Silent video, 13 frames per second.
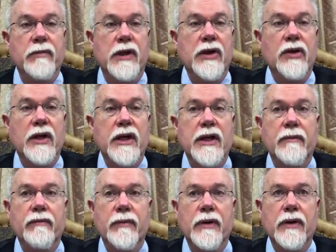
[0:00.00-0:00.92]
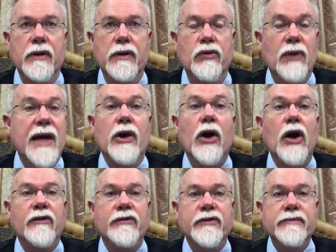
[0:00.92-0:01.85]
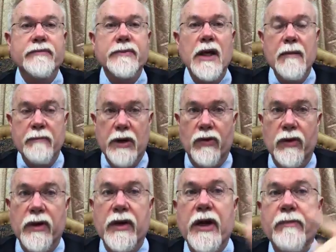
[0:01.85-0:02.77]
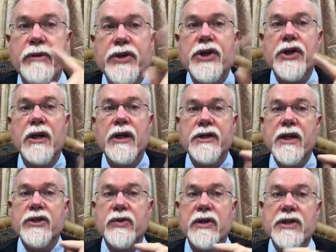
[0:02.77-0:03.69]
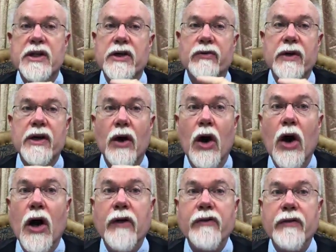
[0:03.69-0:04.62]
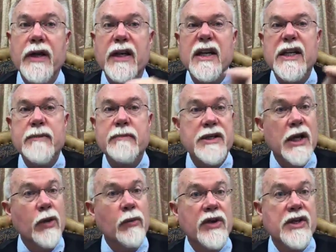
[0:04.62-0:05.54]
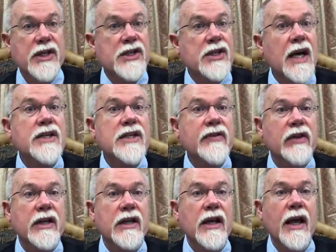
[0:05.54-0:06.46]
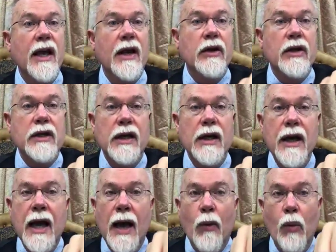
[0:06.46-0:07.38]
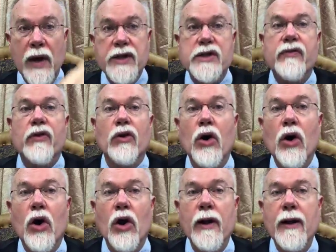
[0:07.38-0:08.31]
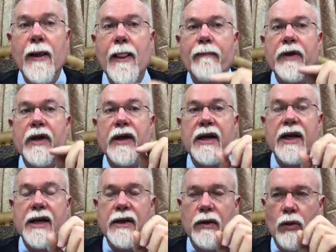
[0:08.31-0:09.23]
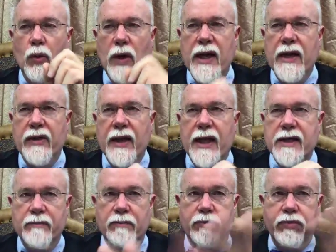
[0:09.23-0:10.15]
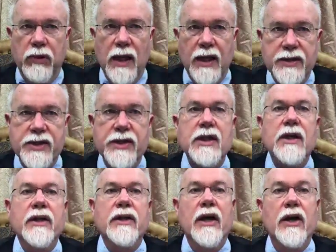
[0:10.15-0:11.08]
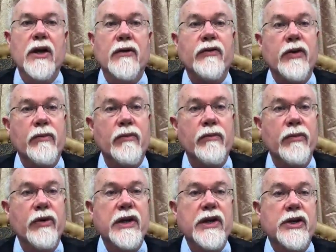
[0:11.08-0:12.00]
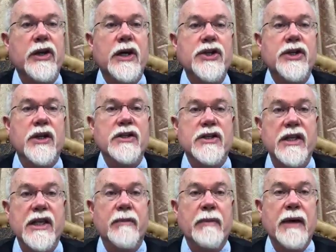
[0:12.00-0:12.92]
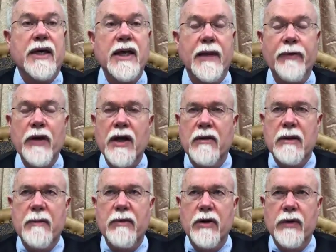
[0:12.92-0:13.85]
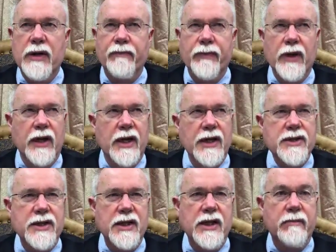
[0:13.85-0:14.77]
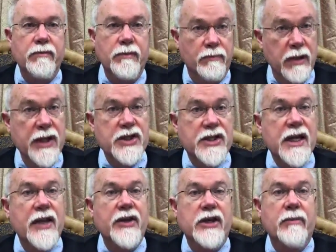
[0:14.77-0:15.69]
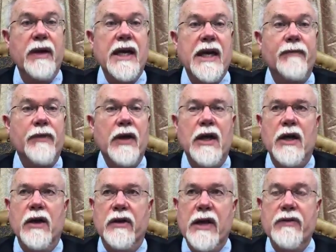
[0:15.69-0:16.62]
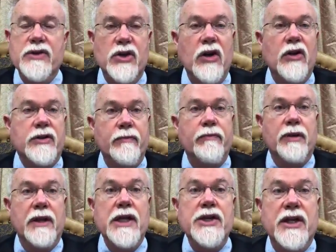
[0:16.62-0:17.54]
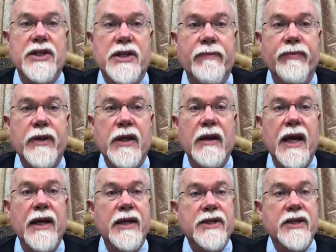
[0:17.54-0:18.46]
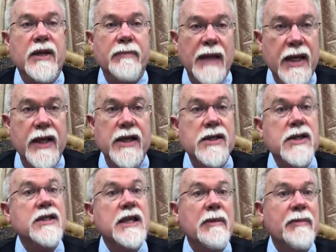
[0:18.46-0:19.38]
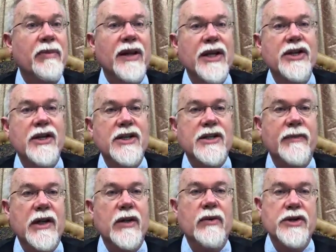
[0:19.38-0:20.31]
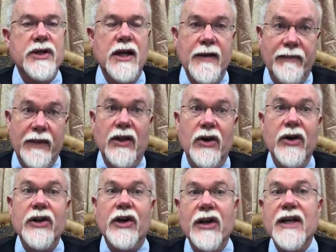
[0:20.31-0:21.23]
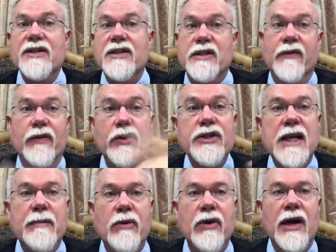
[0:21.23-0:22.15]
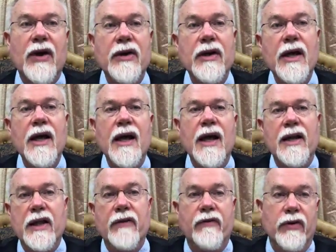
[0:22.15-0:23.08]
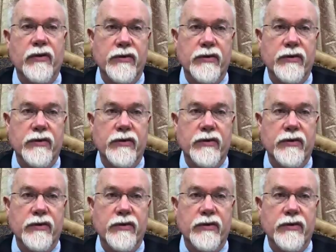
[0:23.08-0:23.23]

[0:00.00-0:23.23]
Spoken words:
literally, you write it off. But their position is not so easily written off. It needs to be dealt with decisively and once for all in a way that blocks the error from reintroduction, sneaking back in. Remember when Augustine and Pelagius had their debate, they resolved Pelagianism and then snuck back in as semi-Pelagianism. In other words, they learned their lessons the first time around and then